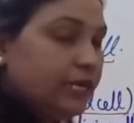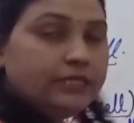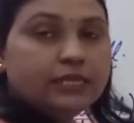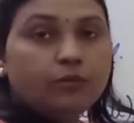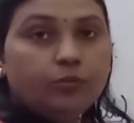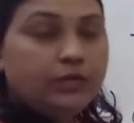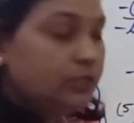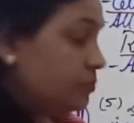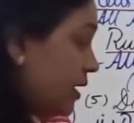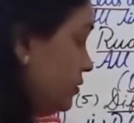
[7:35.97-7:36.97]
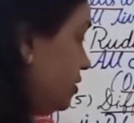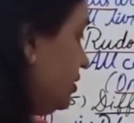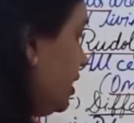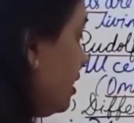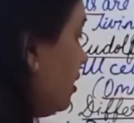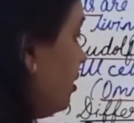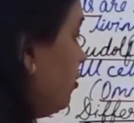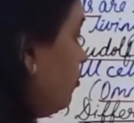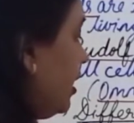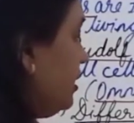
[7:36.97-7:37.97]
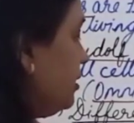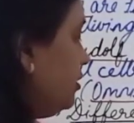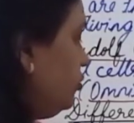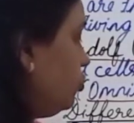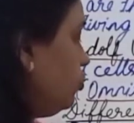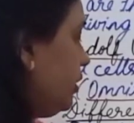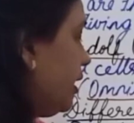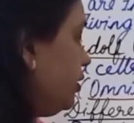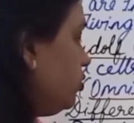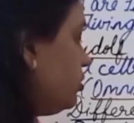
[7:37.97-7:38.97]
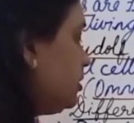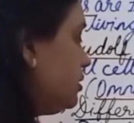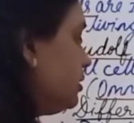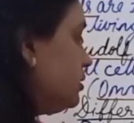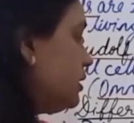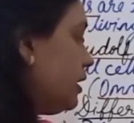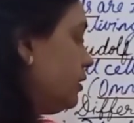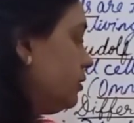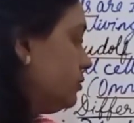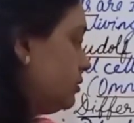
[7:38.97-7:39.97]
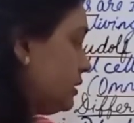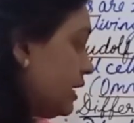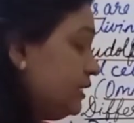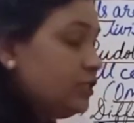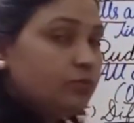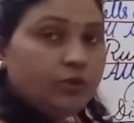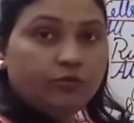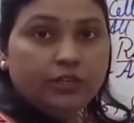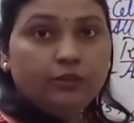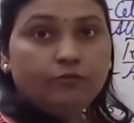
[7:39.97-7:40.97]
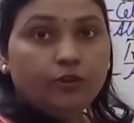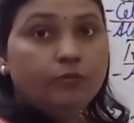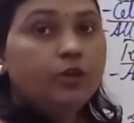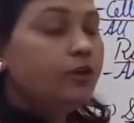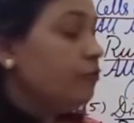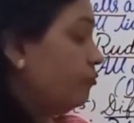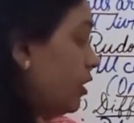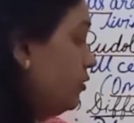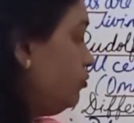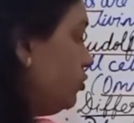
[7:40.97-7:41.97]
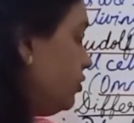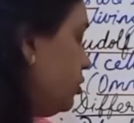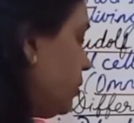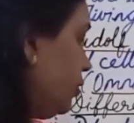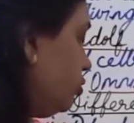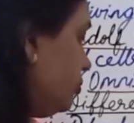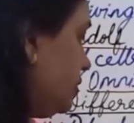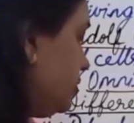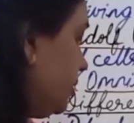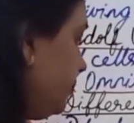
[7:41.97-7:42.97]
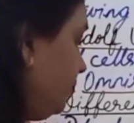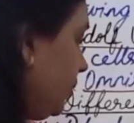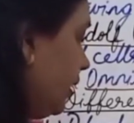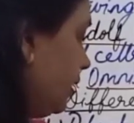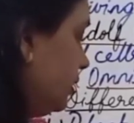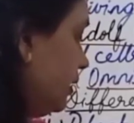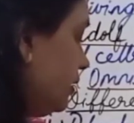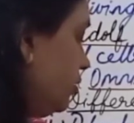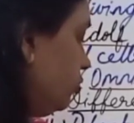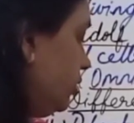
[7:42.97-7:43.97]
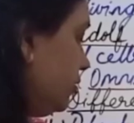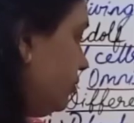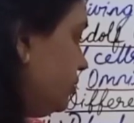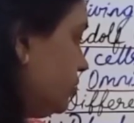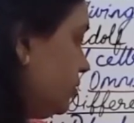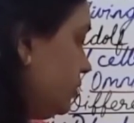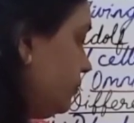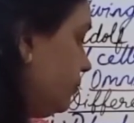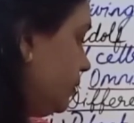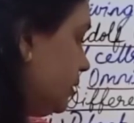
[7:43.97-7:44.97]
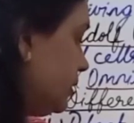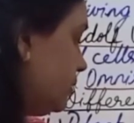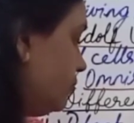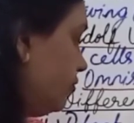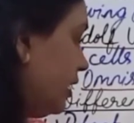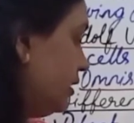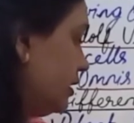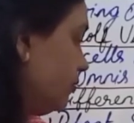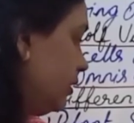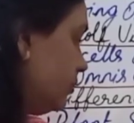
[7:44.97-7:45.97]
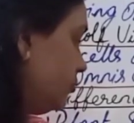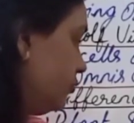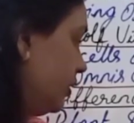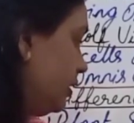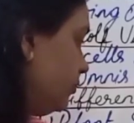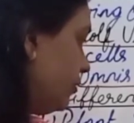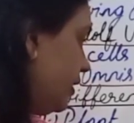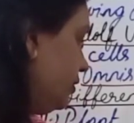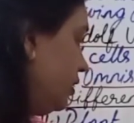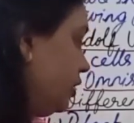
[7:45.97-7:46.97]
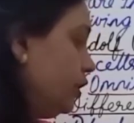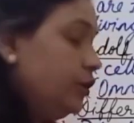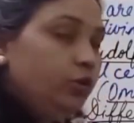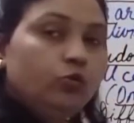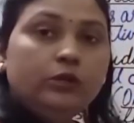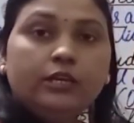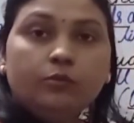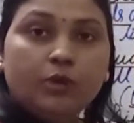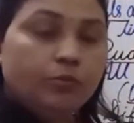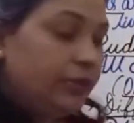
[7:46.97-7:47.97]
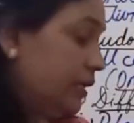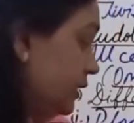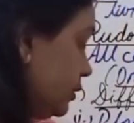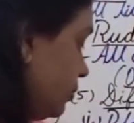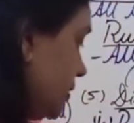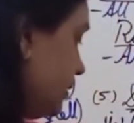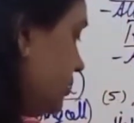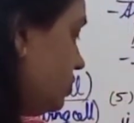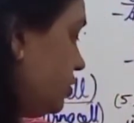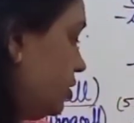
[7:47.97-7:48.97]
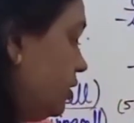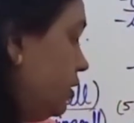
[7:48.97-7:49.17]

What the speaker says: Example is bacteria, while in eukaryotes the size may vary from 5 to 100 micrometer. Their nuclear region is well developed, well defined. Nuclear membrane is present.